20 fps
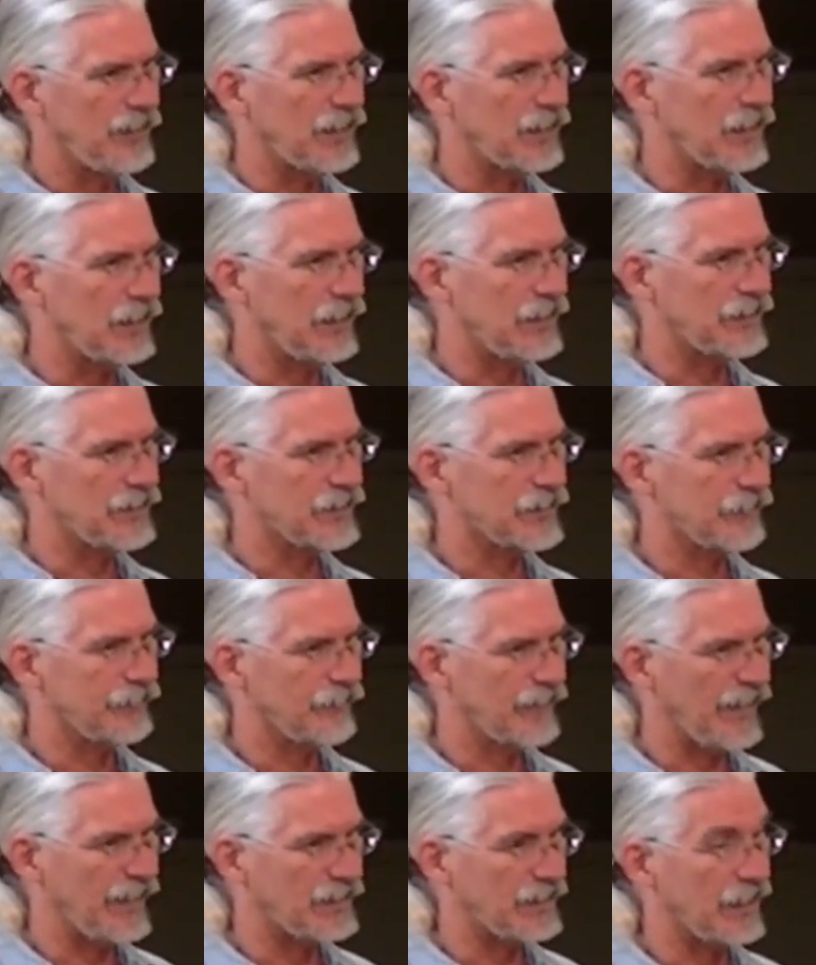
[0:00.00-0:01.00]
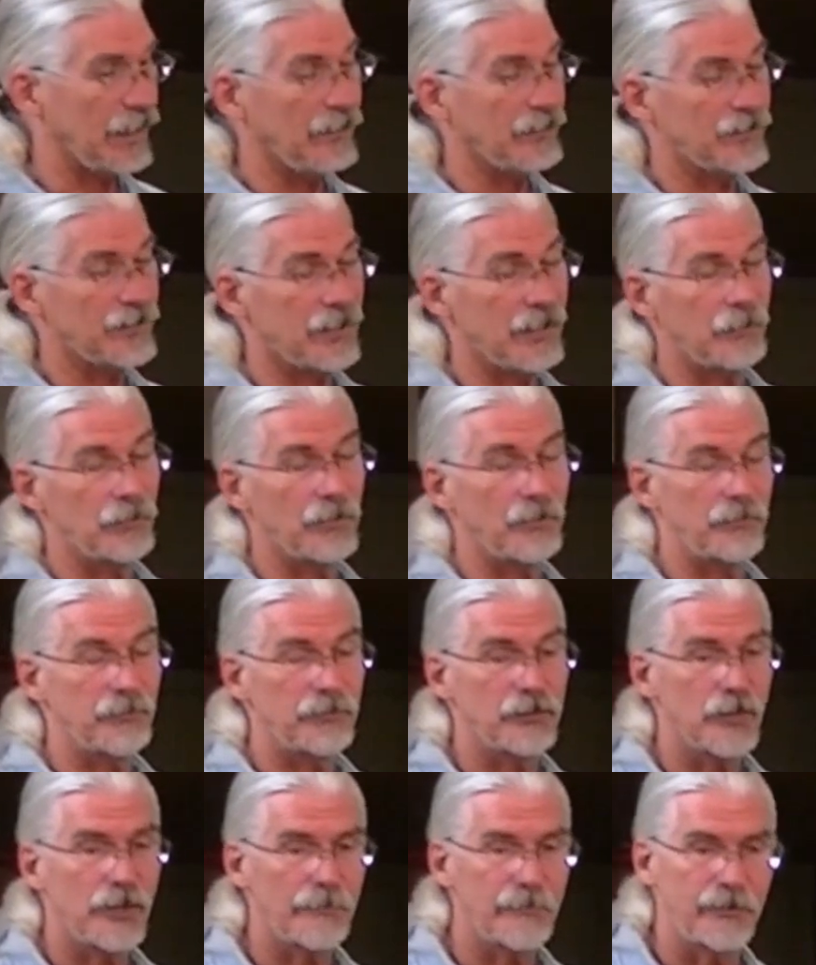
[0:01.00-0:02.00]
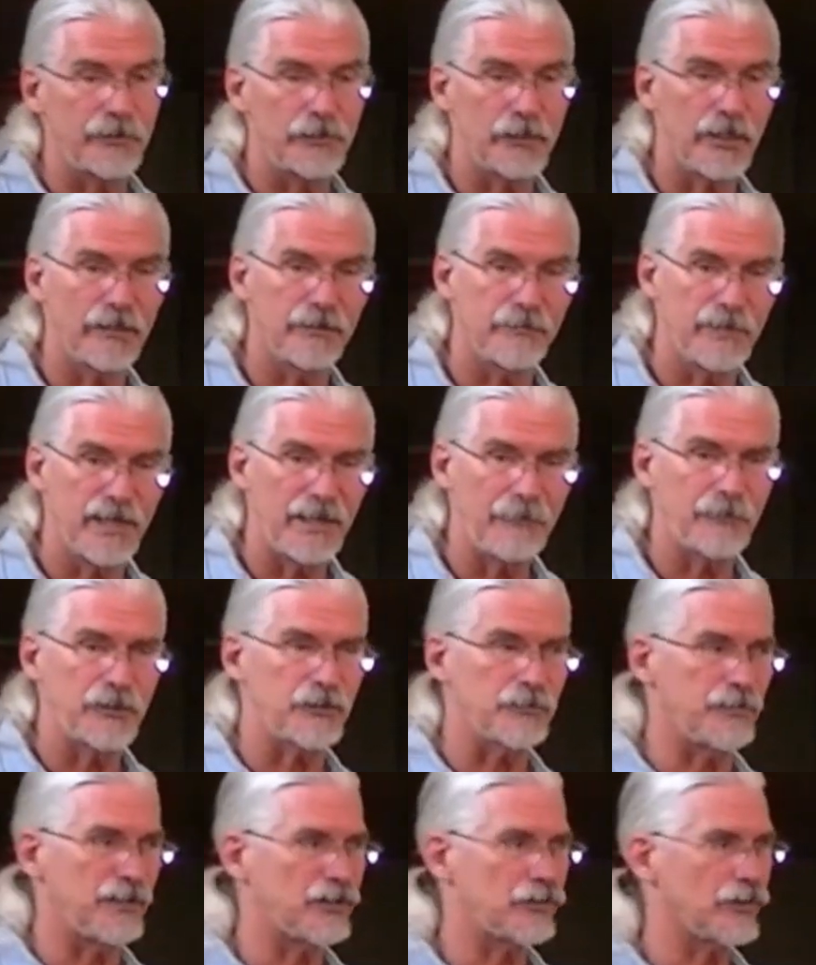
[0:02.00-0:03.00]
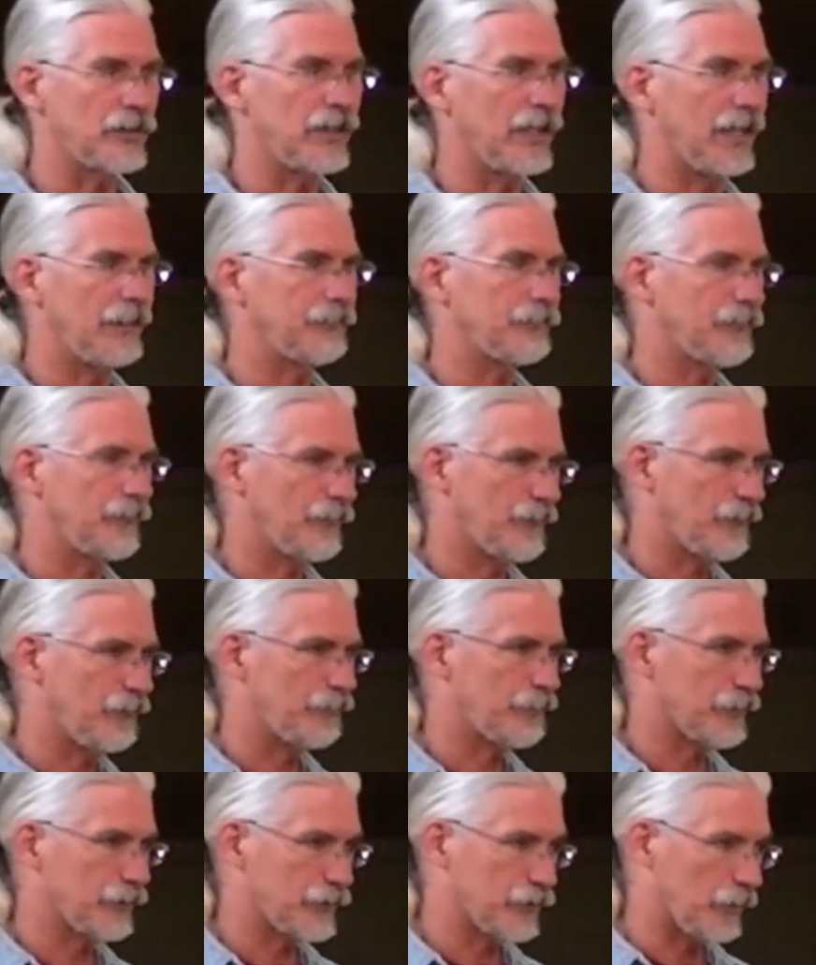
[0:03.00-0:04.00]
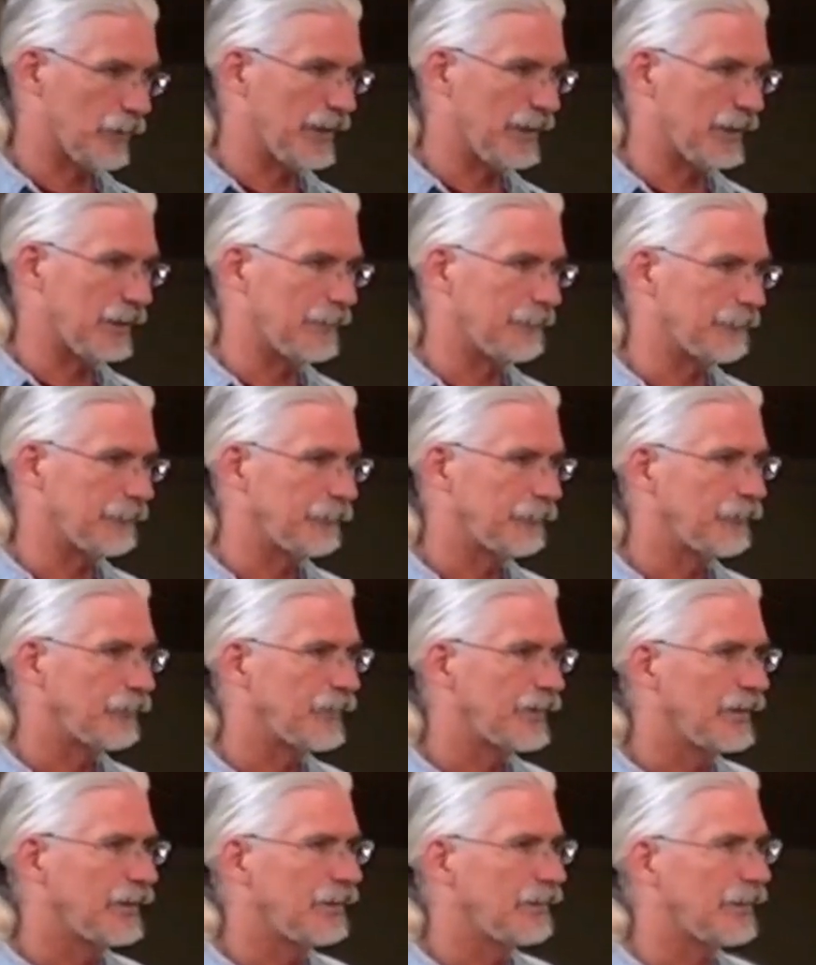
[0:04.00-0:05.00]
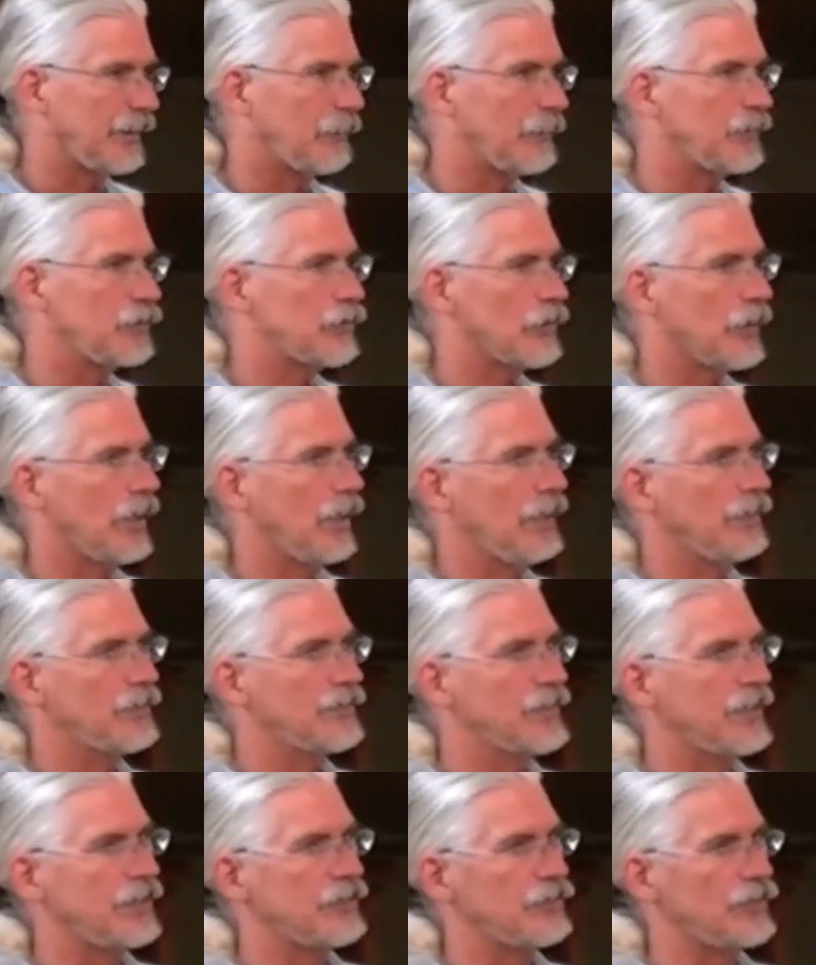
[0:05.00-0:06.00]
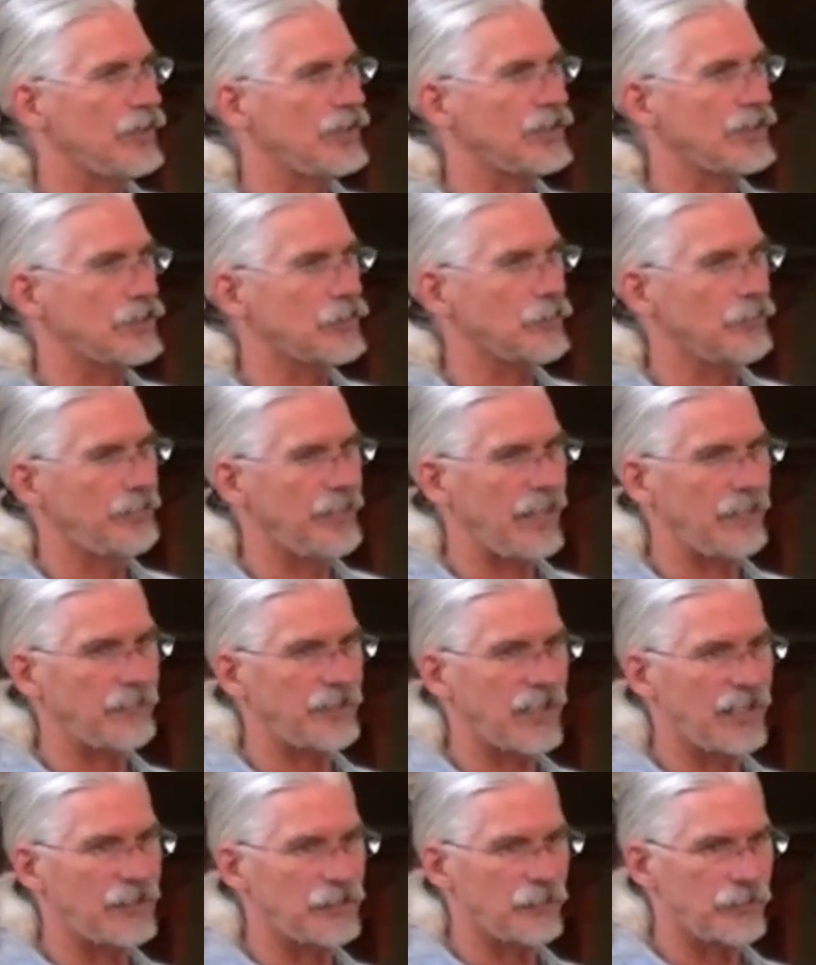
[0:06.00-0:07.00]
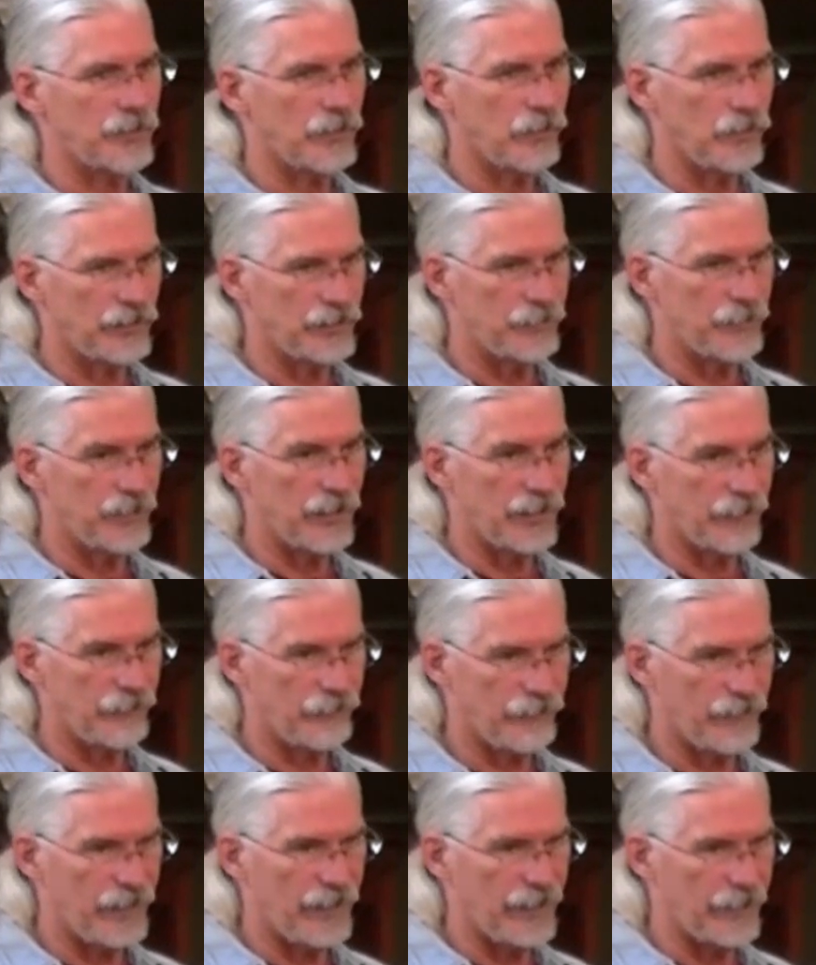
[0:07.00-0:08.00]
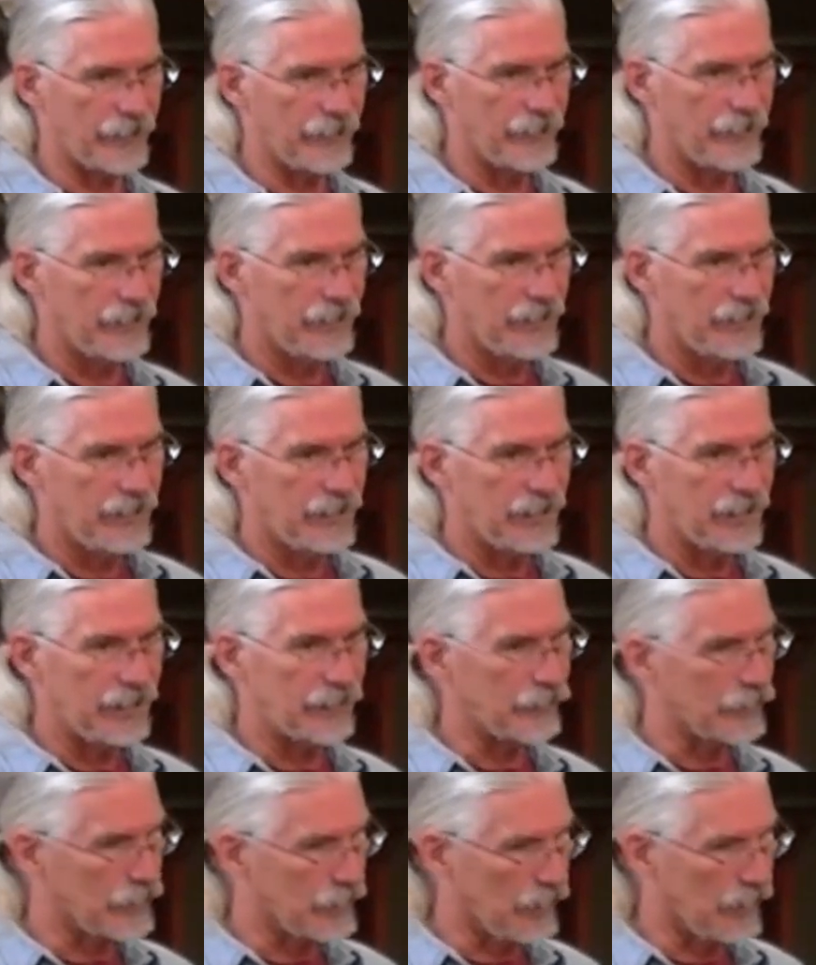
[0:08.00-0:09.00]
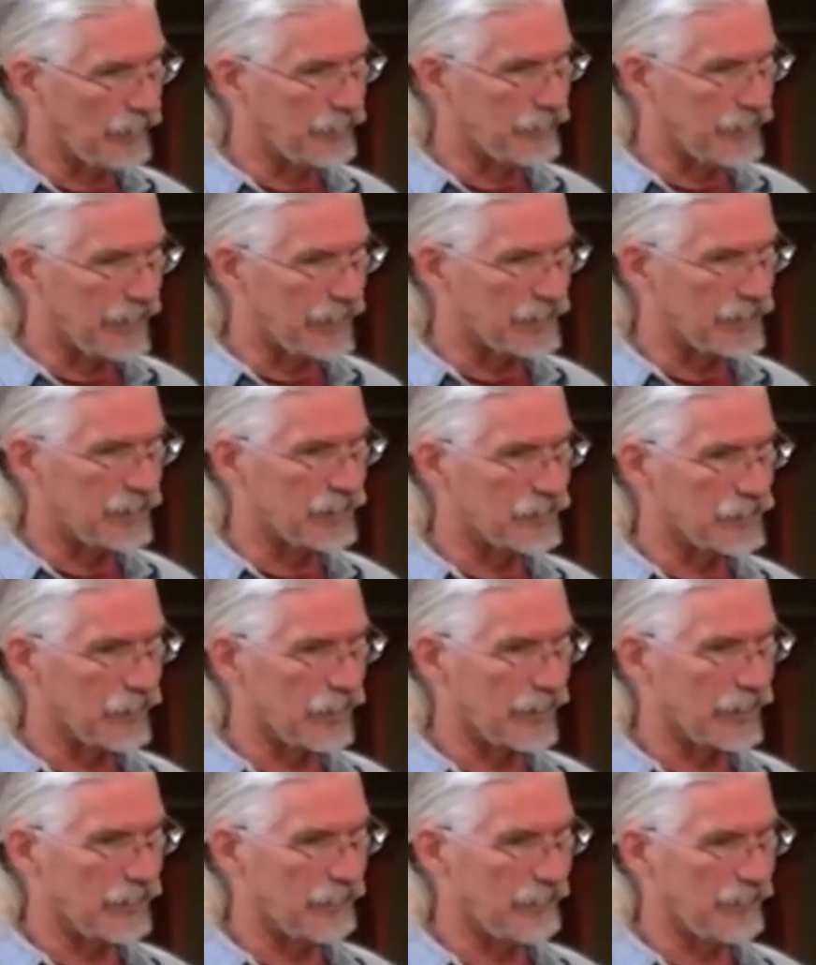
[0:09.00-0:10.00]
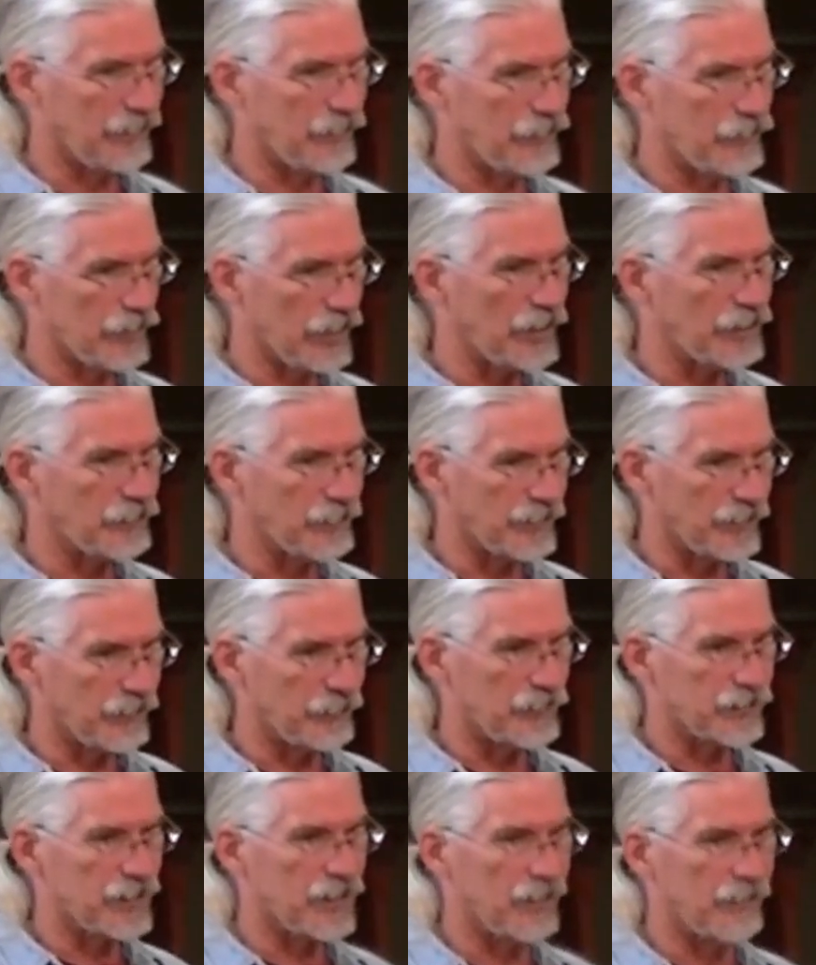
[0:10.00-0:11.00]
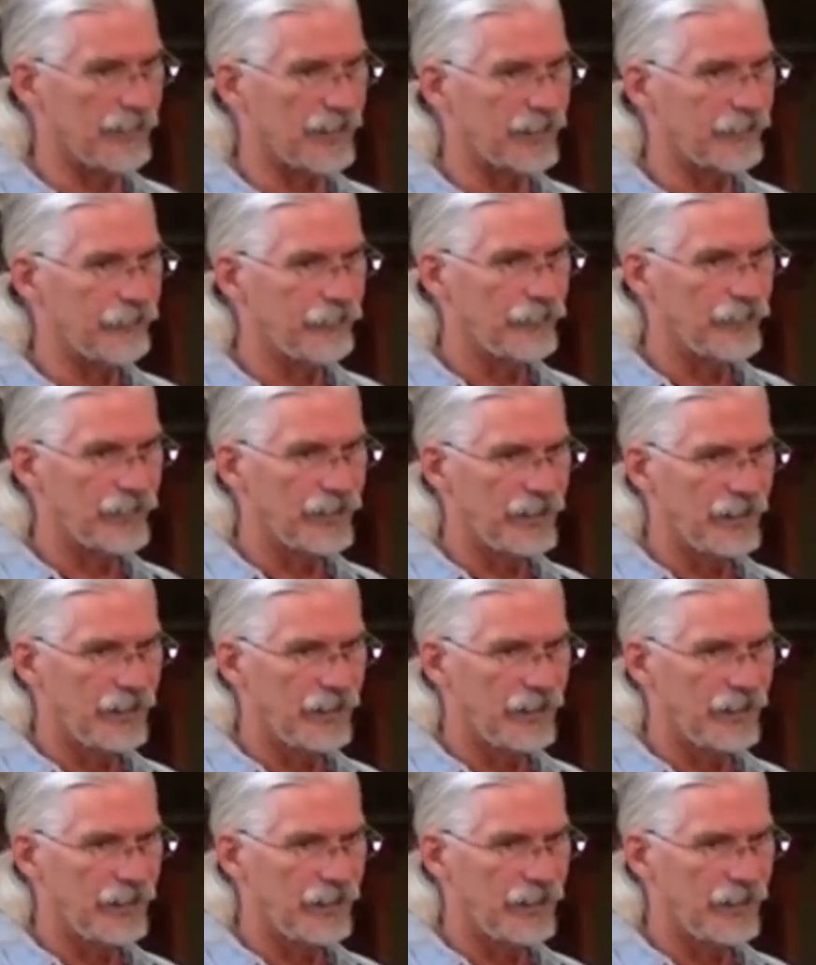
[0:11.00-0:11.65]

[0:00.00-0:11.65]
Because, as I said when we were talking about John the Baptist's ministry, I'm persuaded that when John said Jesus would baptize with the Holy Spirit and fire, in the context, he's talking about the judgment that was coming